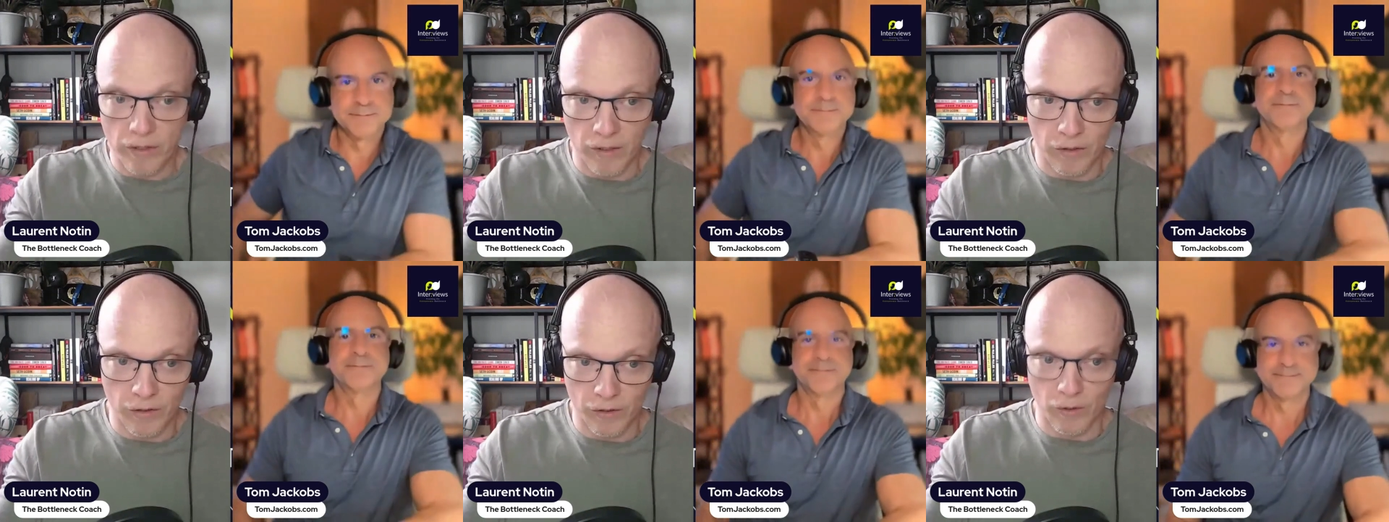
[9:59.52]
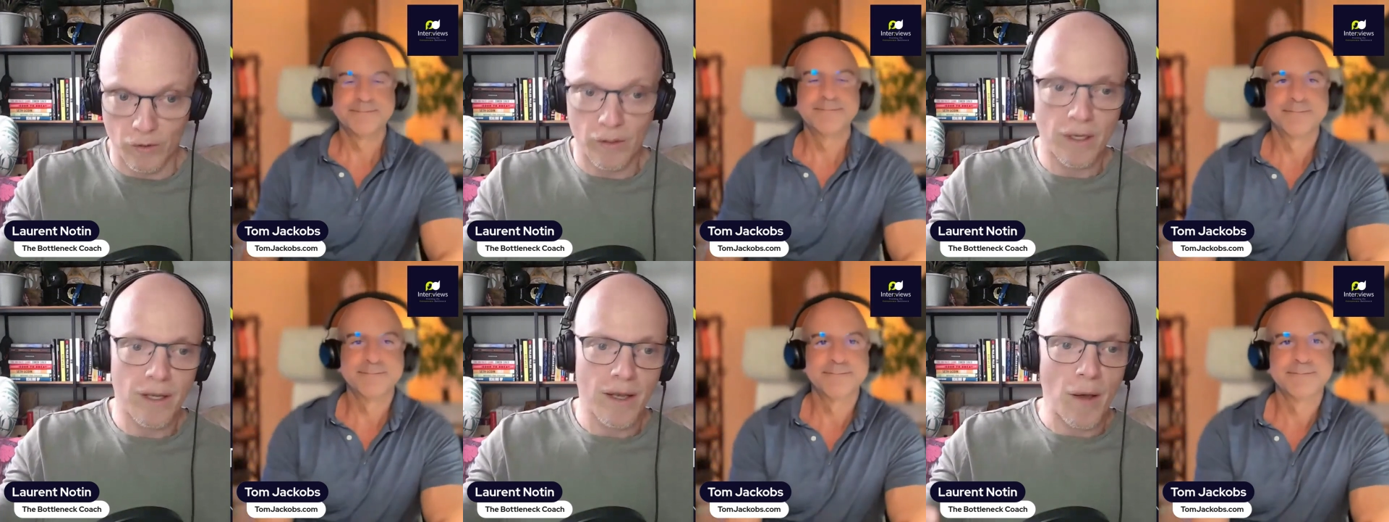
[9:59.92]

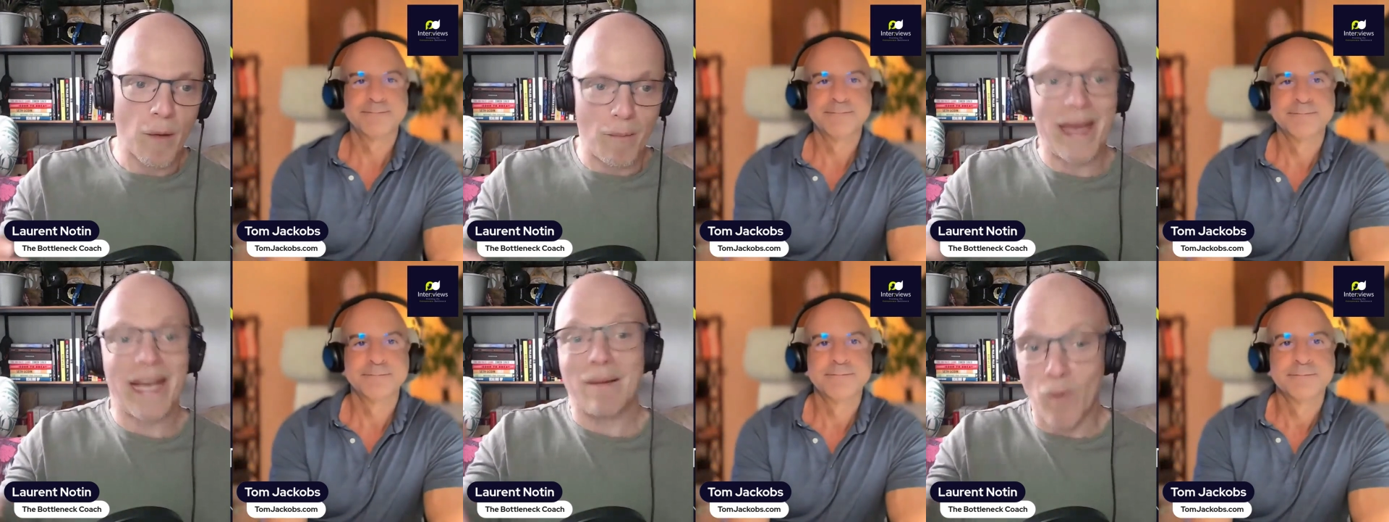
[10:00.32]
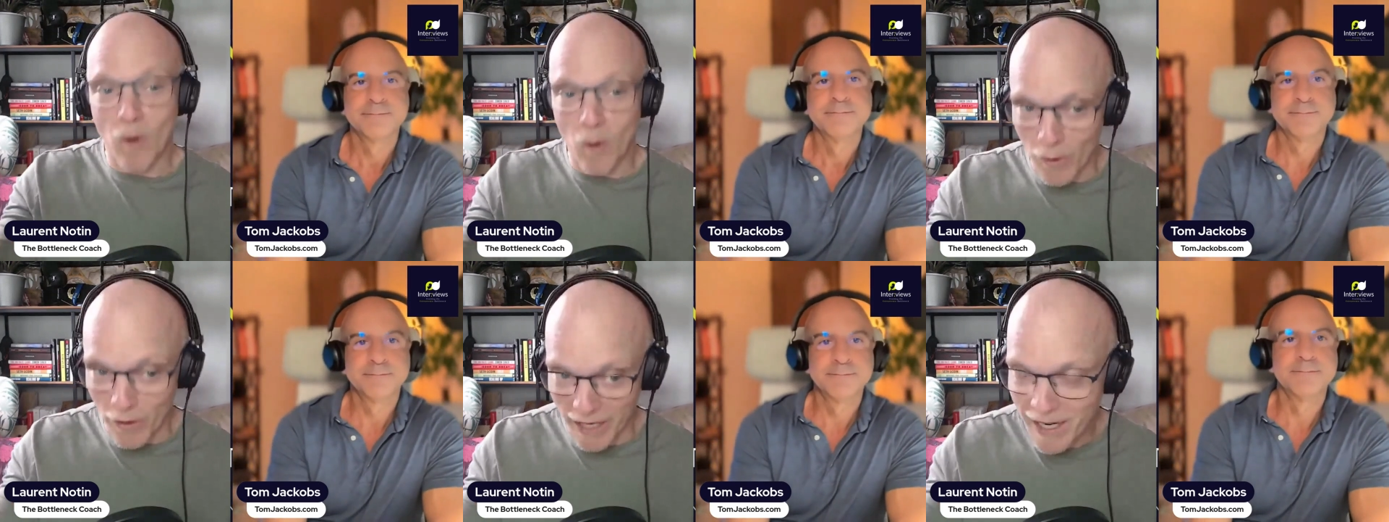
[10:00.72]
Speaker 1: also make
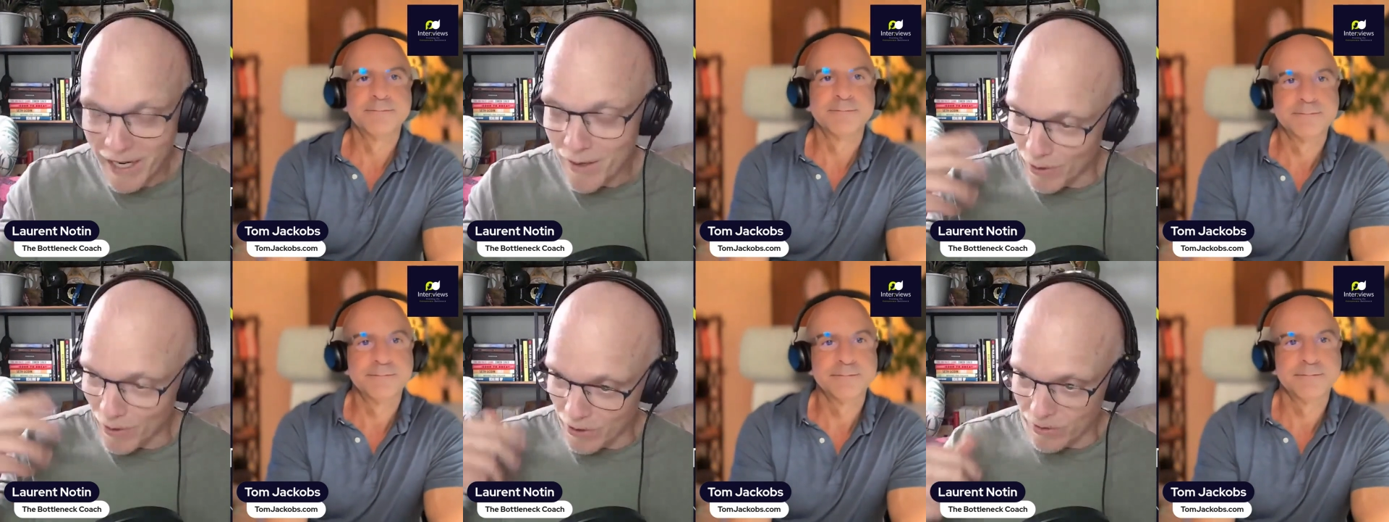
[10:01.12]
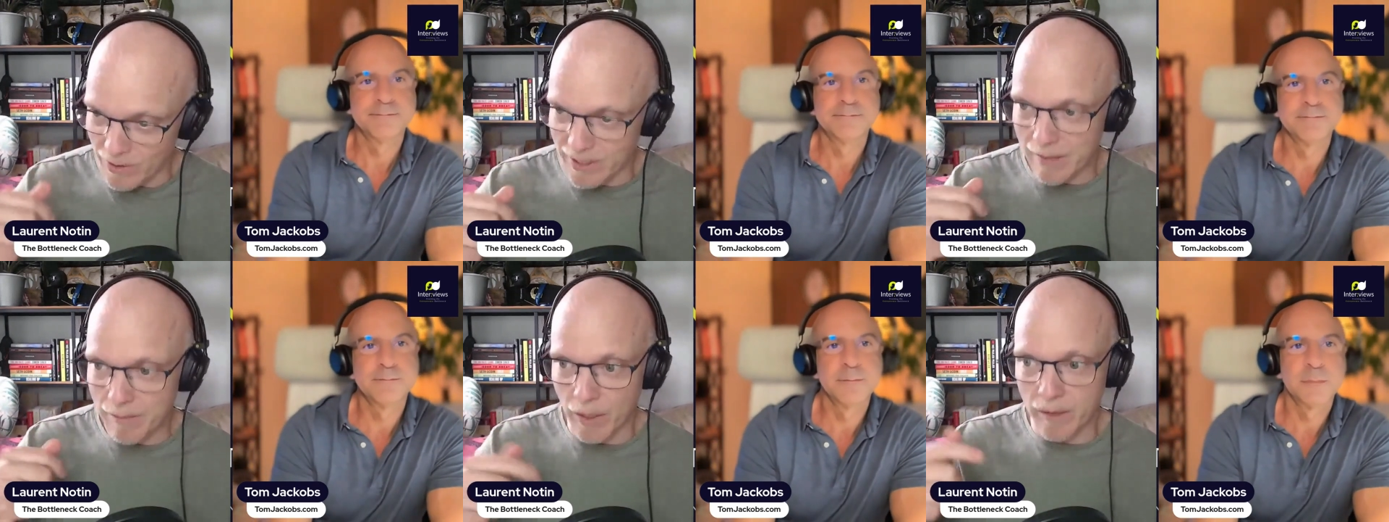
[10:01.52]
more money what you
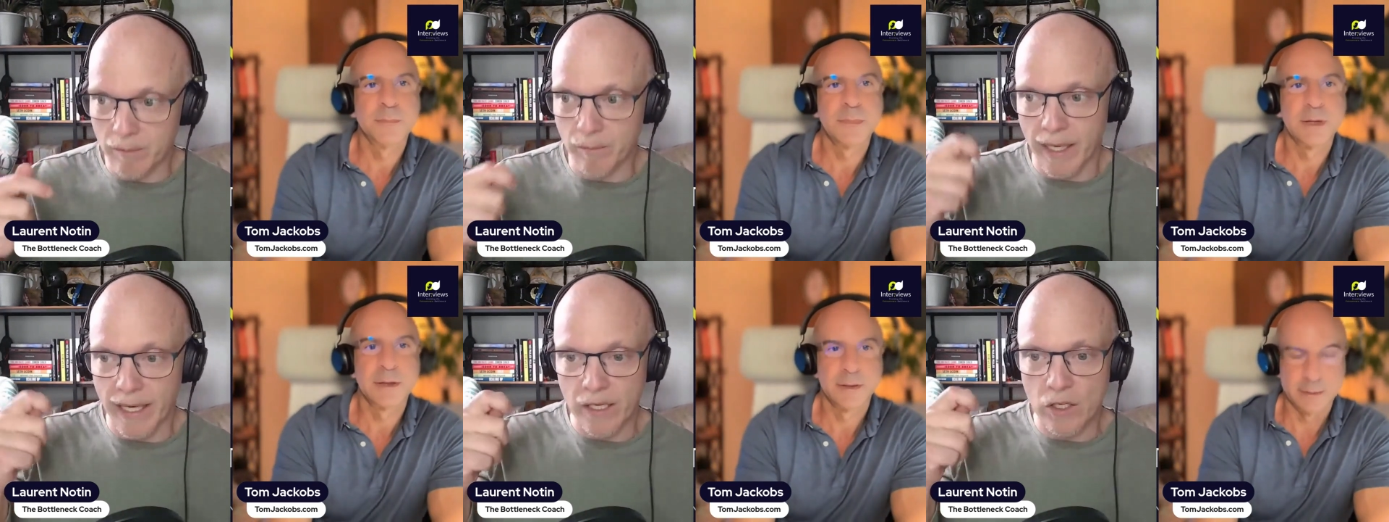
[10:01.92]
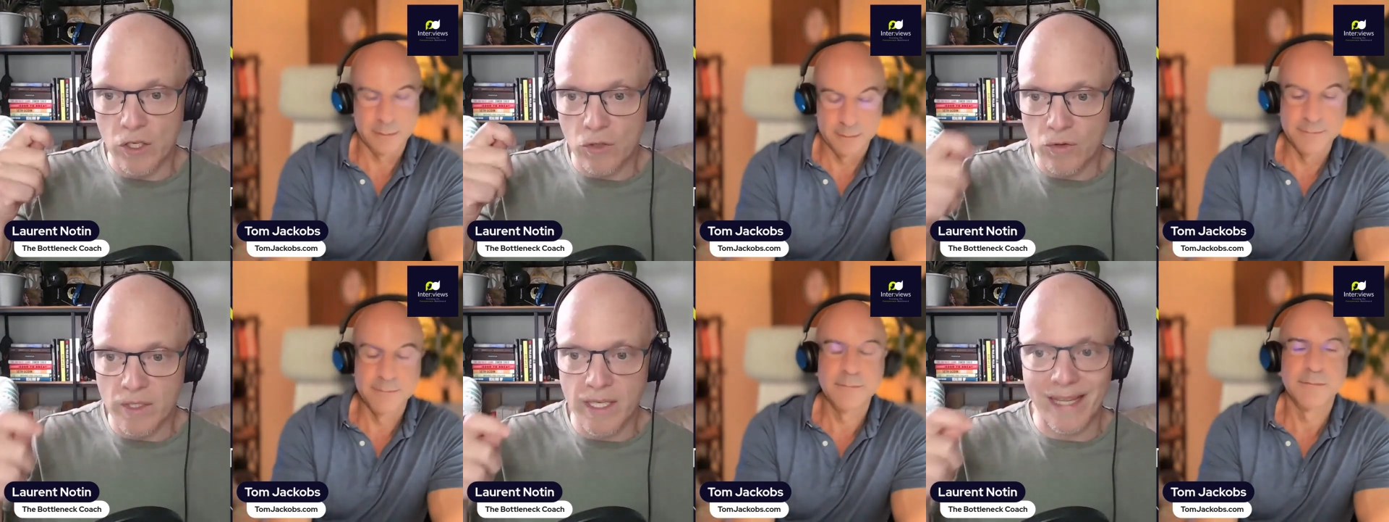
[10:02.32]
said but by
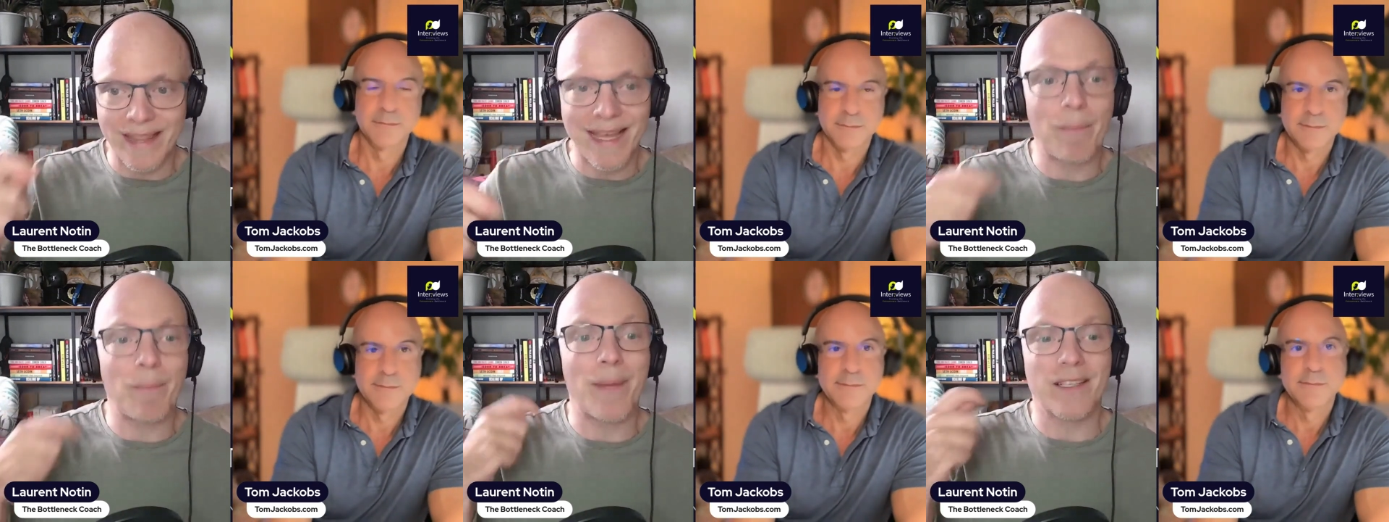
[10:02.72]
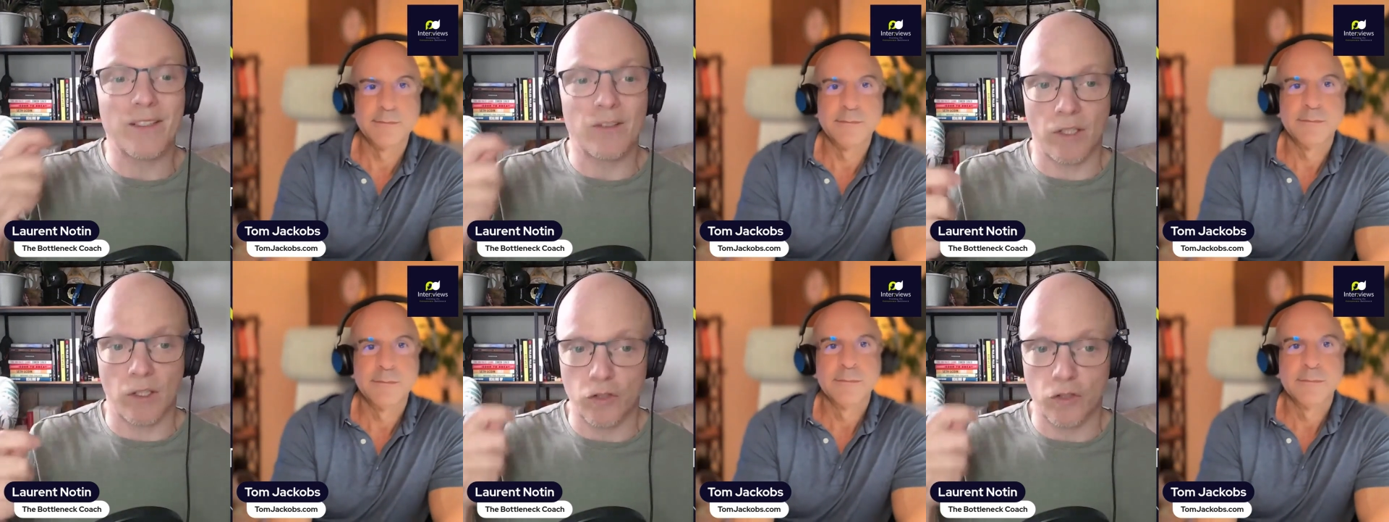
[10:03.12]
using their personal